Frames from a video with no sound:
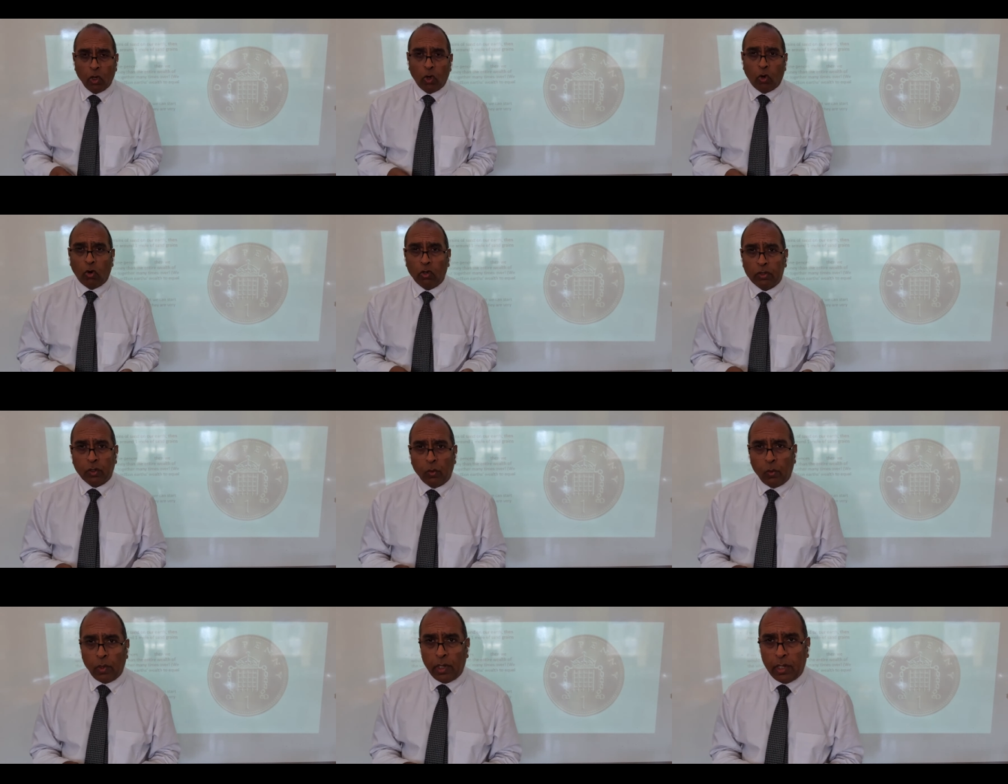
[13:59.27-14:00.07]
or the
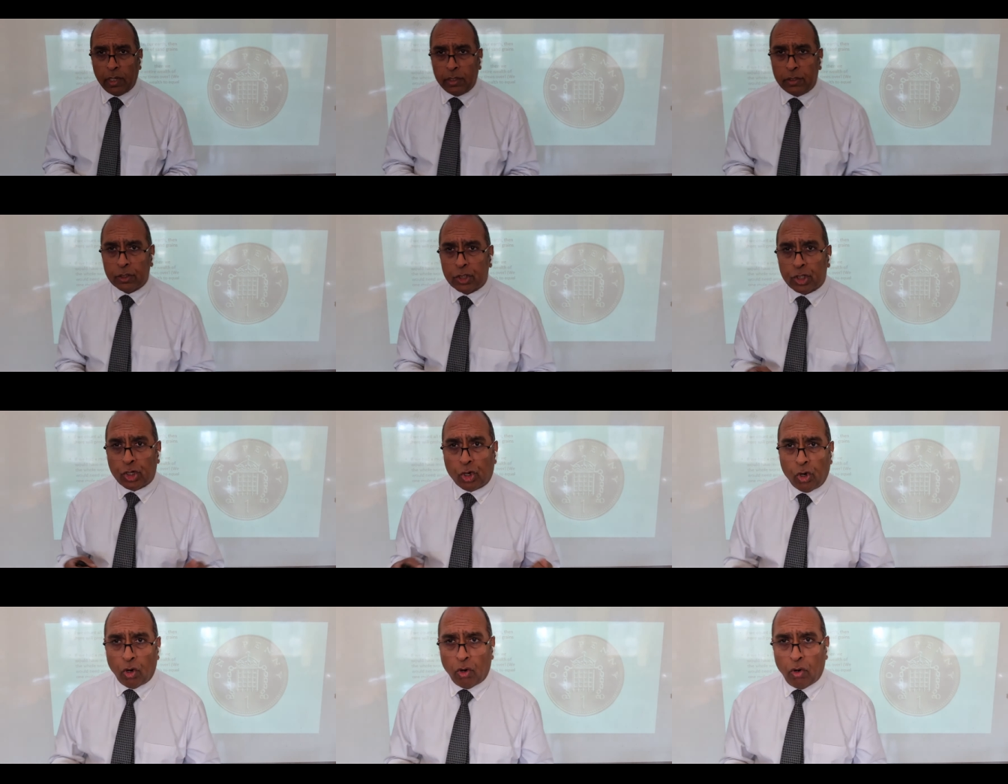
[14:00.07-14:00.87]
word
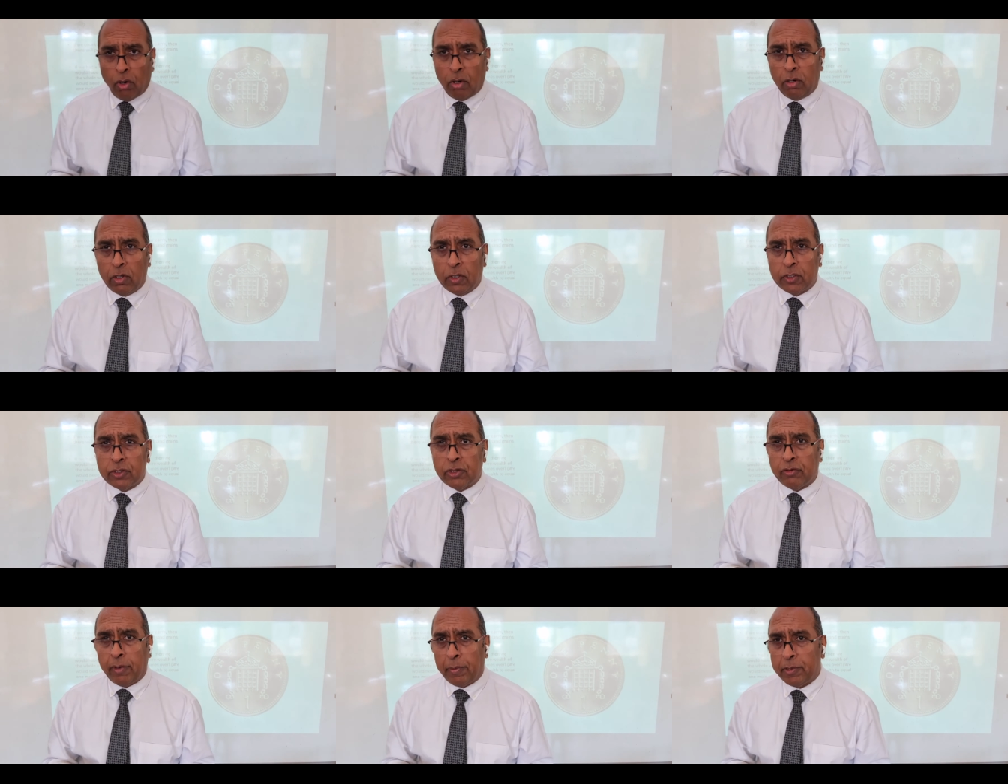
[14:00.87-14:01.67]
score
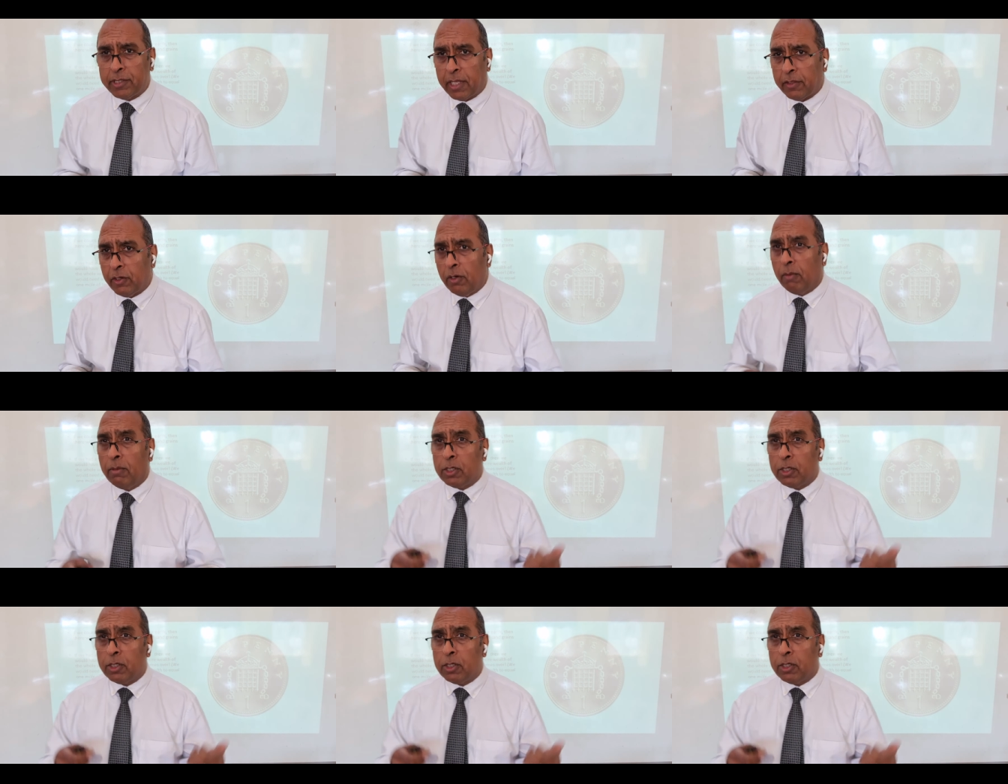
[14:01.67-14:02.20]
to represent the number